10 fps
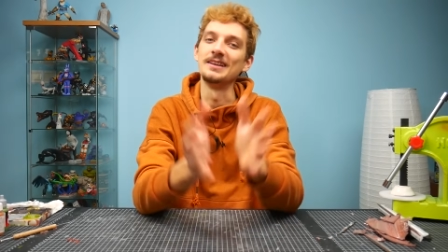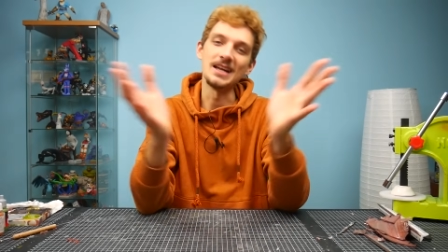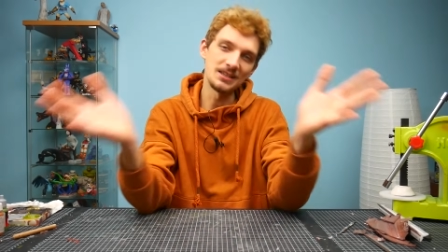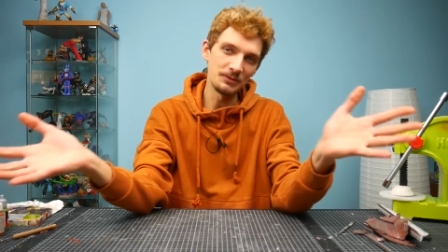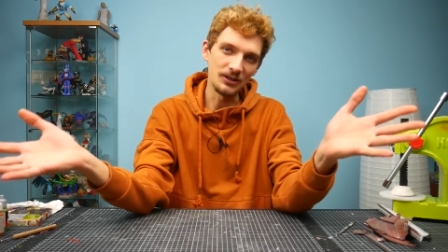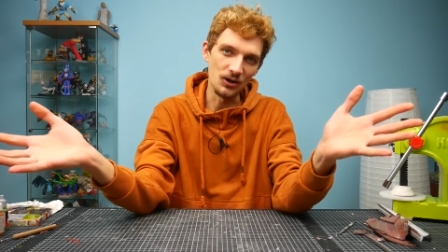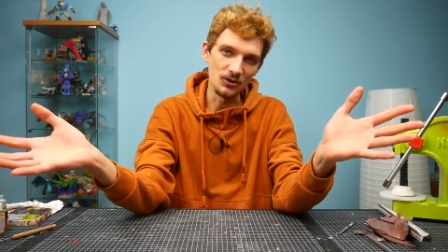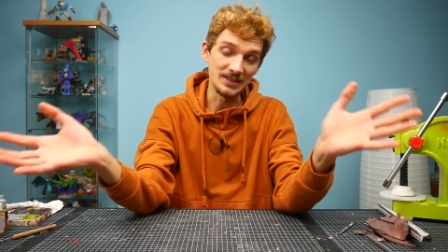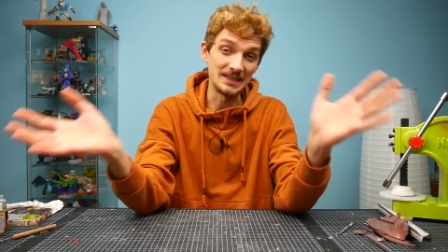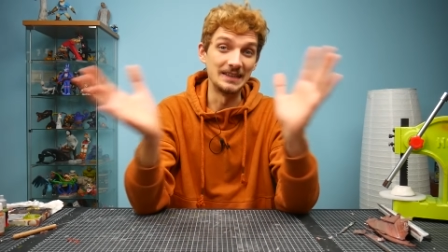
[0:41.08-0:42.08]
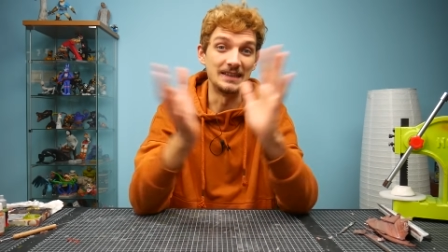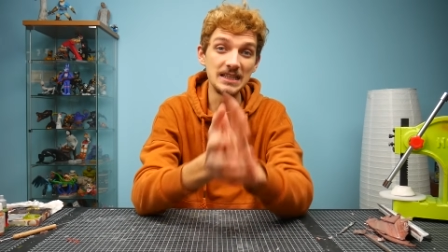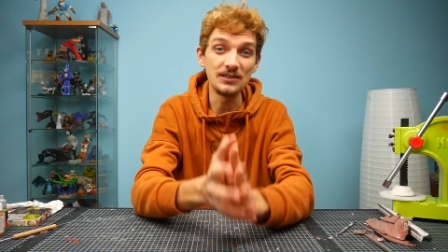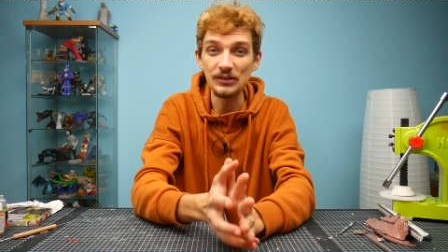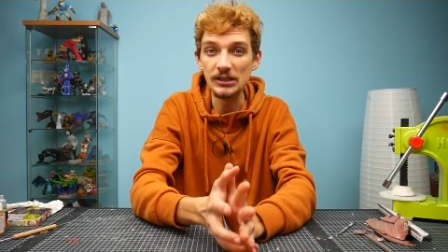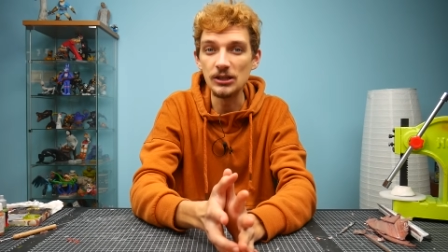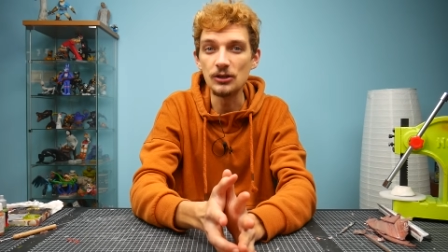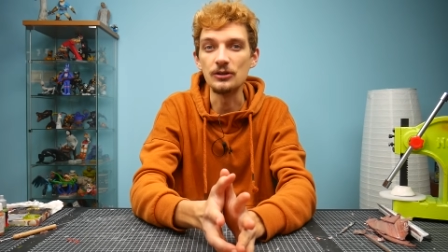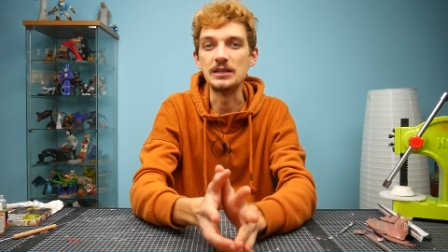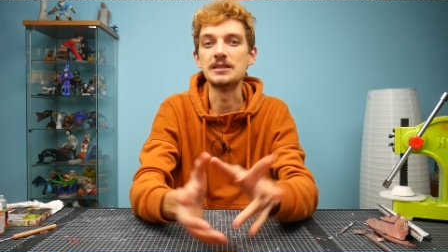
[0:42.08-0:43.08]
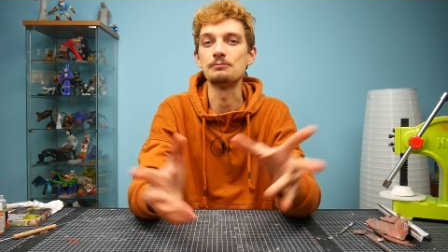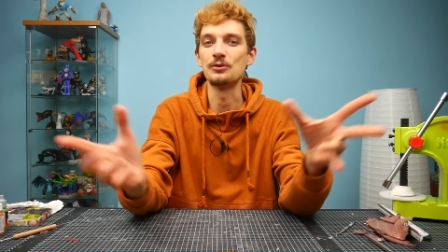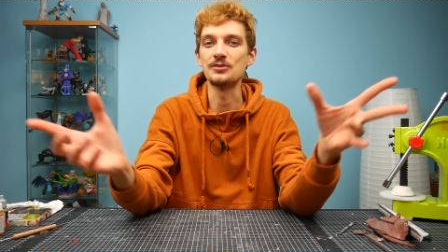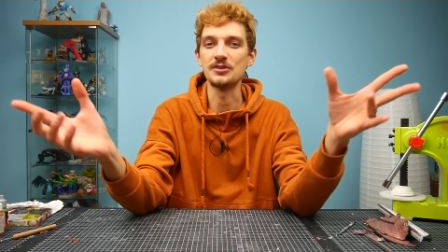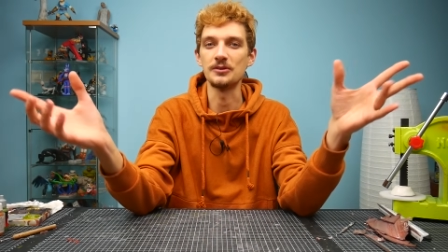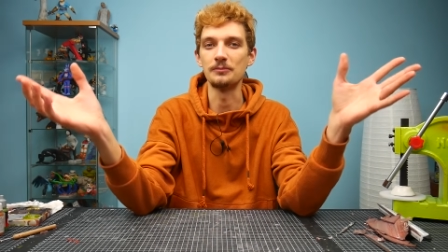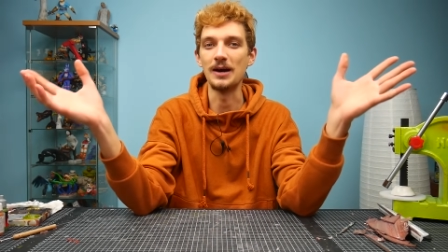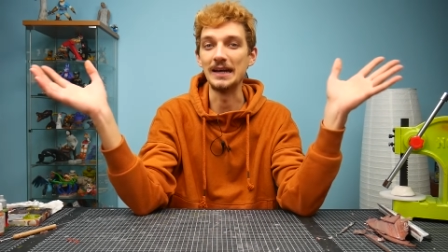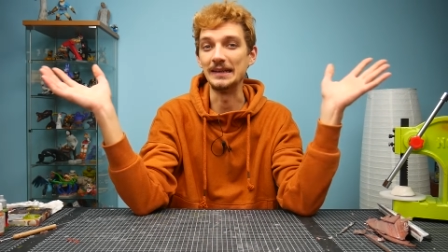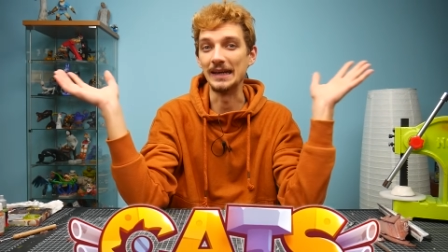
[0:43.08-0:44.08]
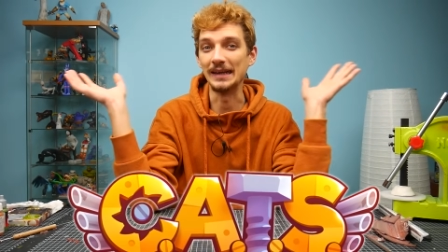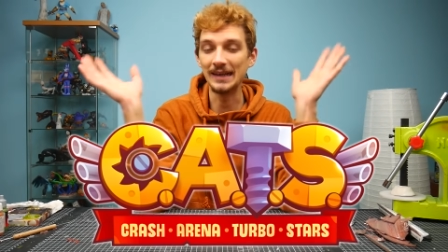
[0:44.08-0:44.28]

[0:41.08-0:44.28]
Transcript: That's because this video is sponsored by the